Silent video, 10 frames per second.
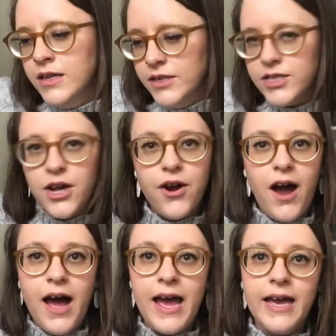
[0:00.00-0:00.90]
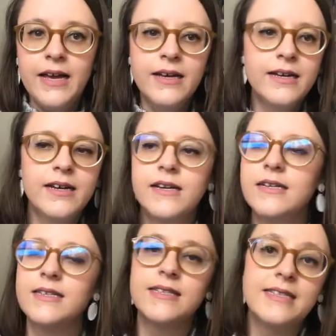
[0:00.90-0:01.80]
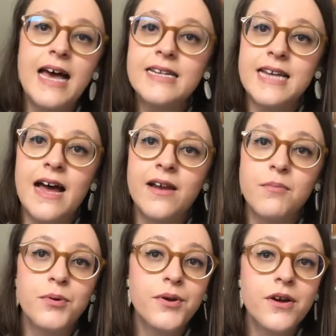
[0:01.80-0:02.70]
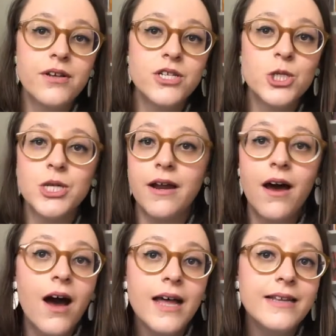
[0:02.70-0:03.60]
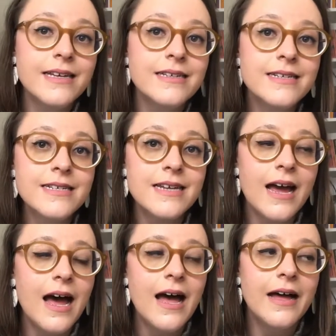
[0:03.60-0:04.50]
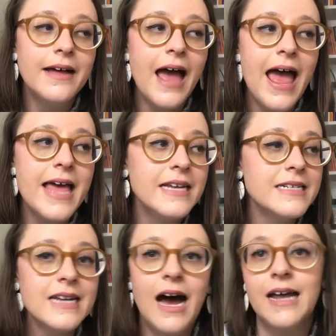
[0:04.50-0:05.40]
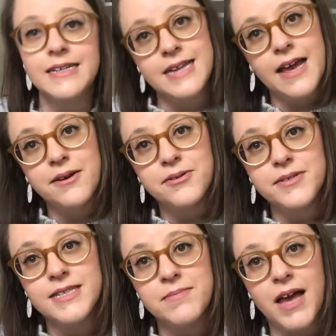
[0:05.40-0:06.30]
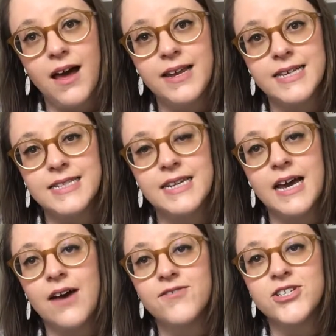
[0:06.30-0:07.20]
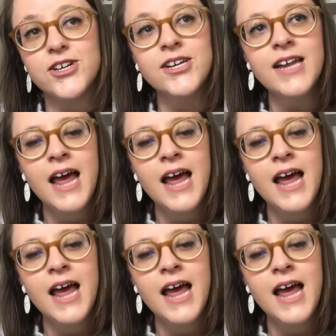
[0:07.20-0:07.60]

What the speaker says: So I sat down, put on Shutter Island and untangled some yarn yesterday afternoon.